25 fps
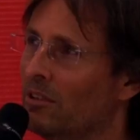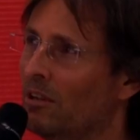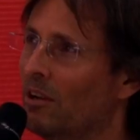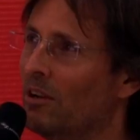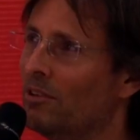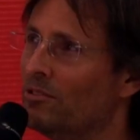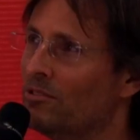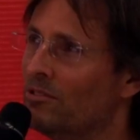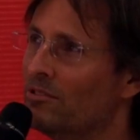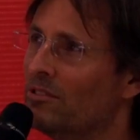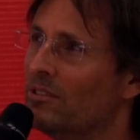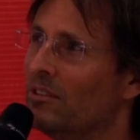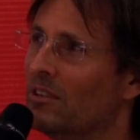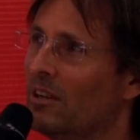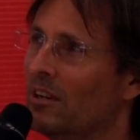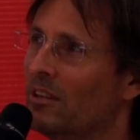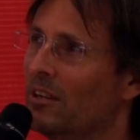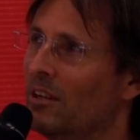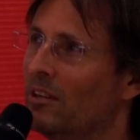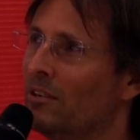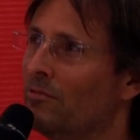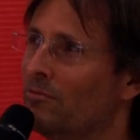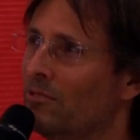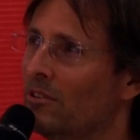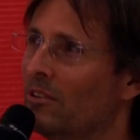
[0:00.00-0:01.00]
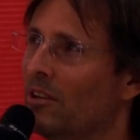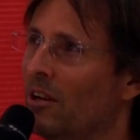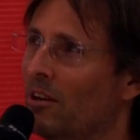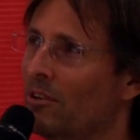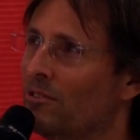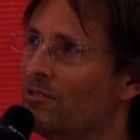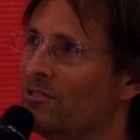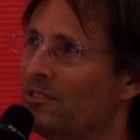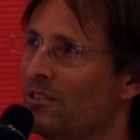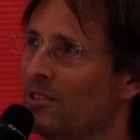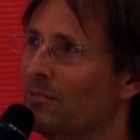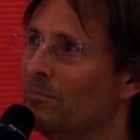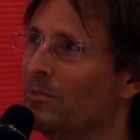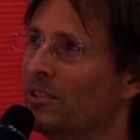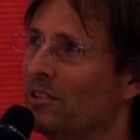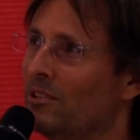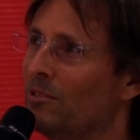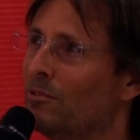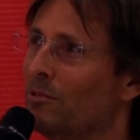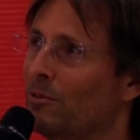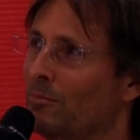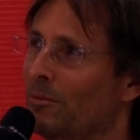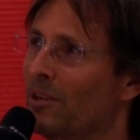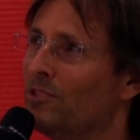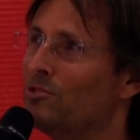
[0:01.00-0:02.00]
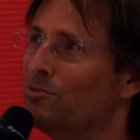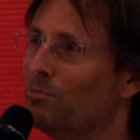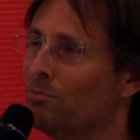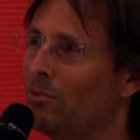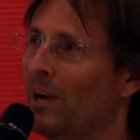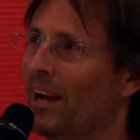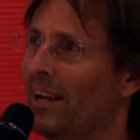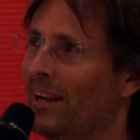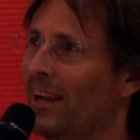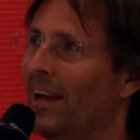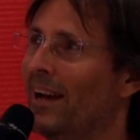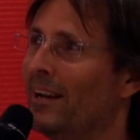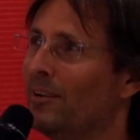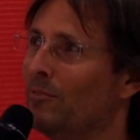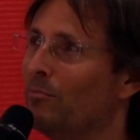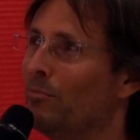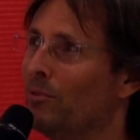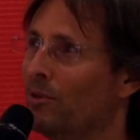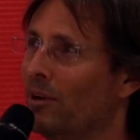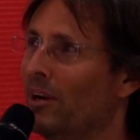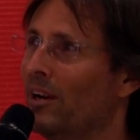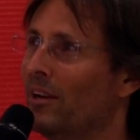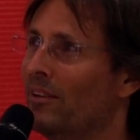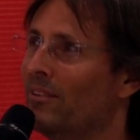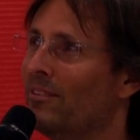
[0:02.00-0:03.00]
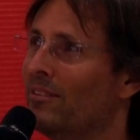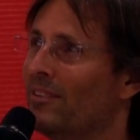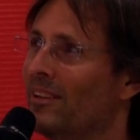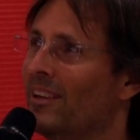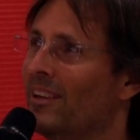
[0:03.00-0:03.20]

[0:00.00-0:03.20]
lost, I don't know if you noticed it, but you almost ran out of breath.